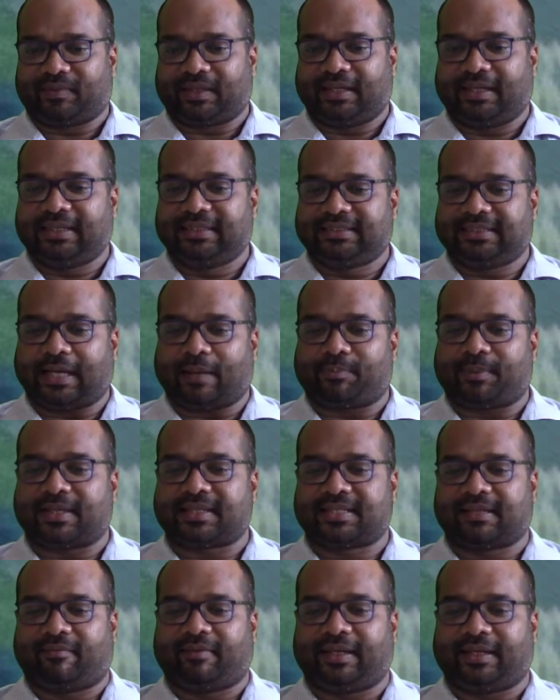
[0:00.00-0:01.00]
In chapter
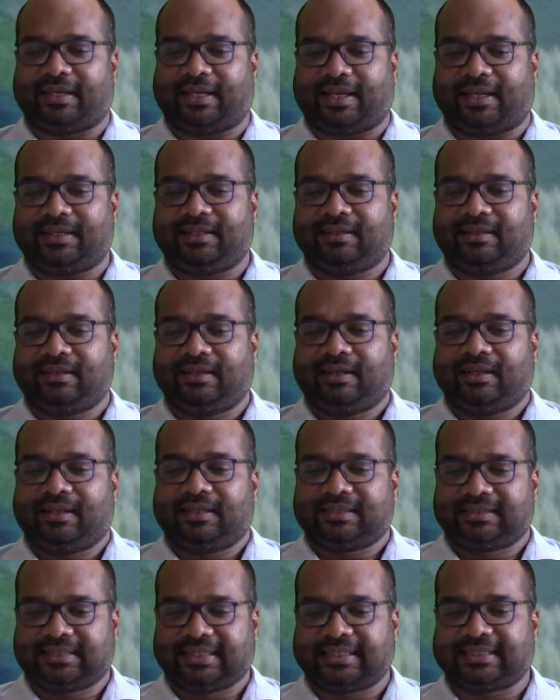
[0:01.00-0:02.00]
79,
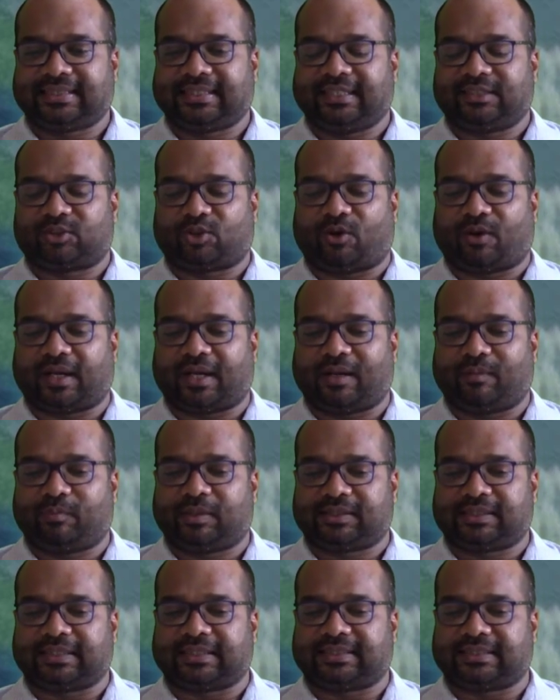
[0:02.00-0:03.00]
60, slogan number
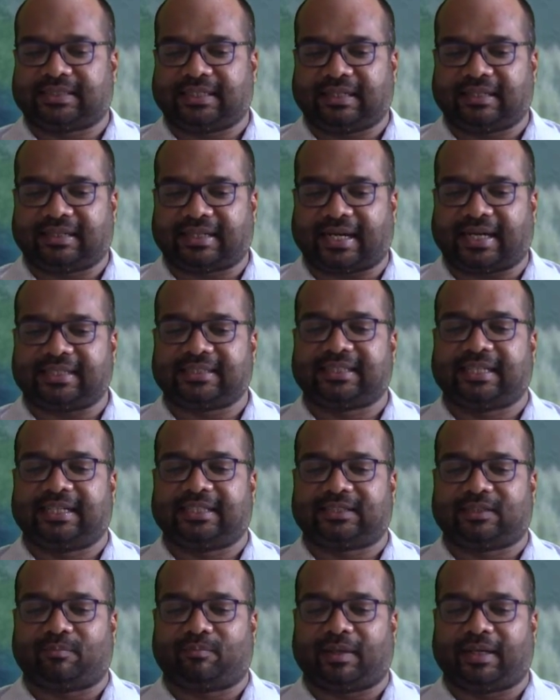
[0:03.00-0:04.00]
60,
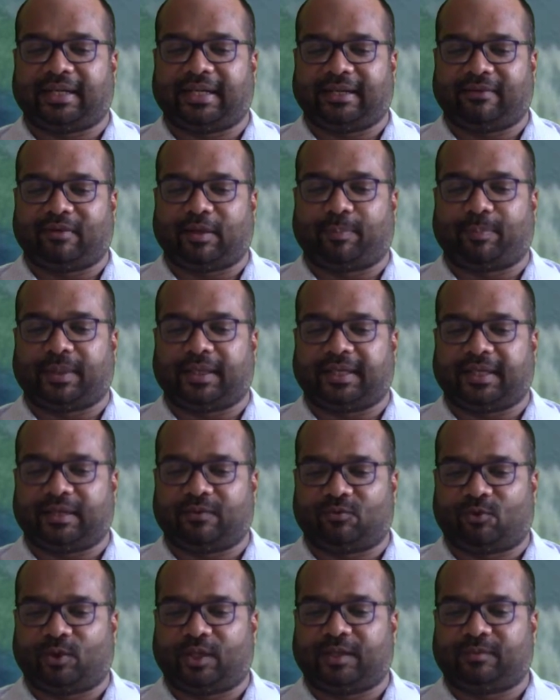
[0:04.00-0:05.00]
translation by David Pingree,
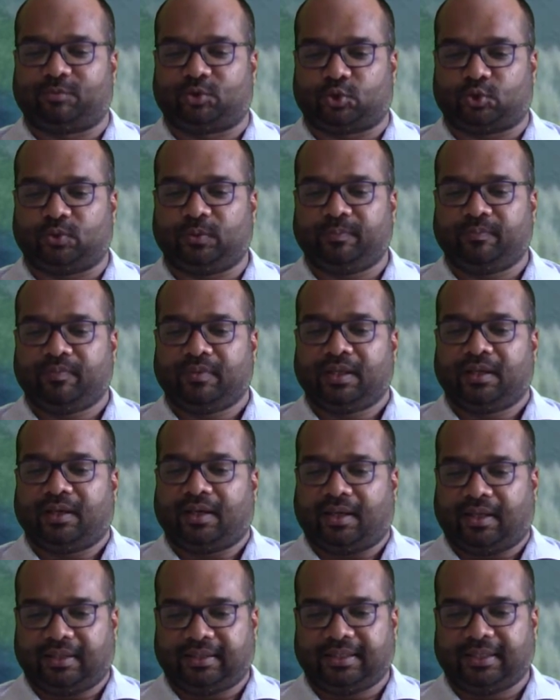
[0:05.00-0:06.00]
volume 2,
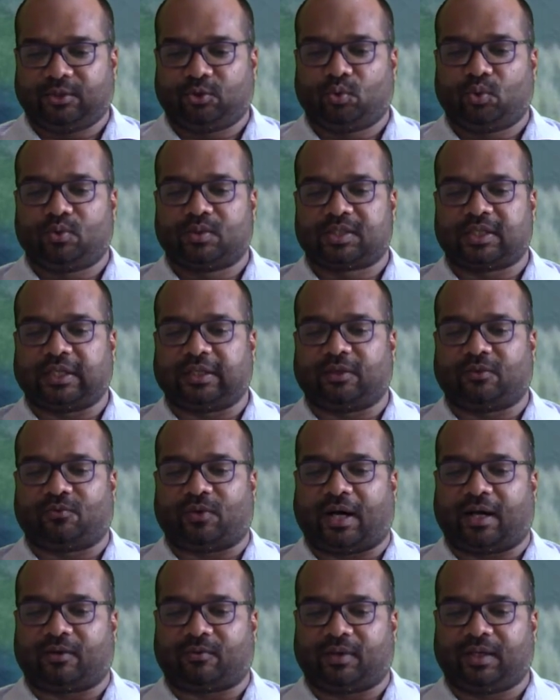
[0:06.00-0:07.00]
the University of
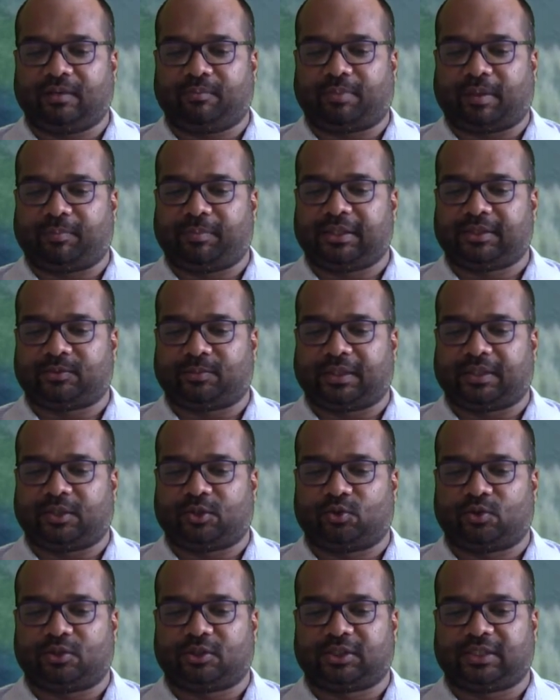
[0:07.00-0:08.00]
Harvard, published by the
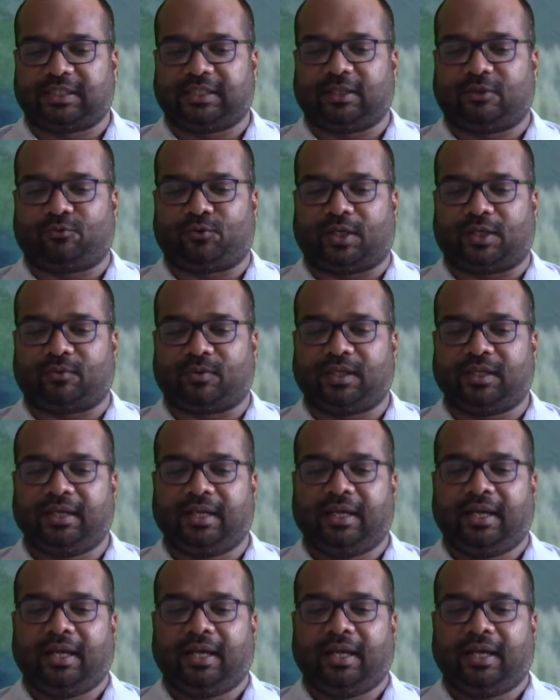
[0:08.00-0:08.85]
University of Harvard.